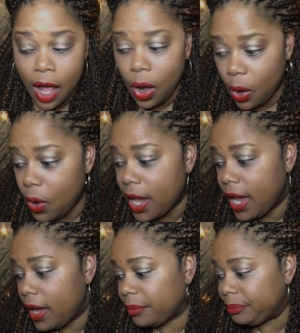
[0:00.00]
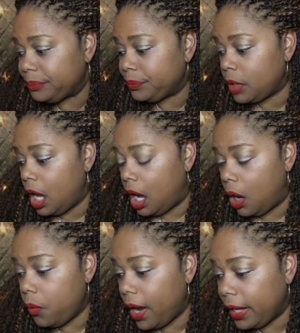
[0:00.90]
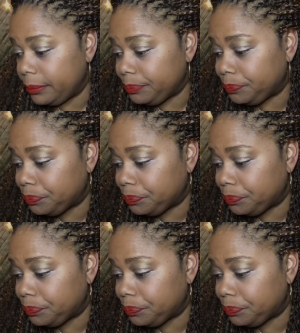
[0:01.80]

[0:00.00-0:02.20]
Okay. All right.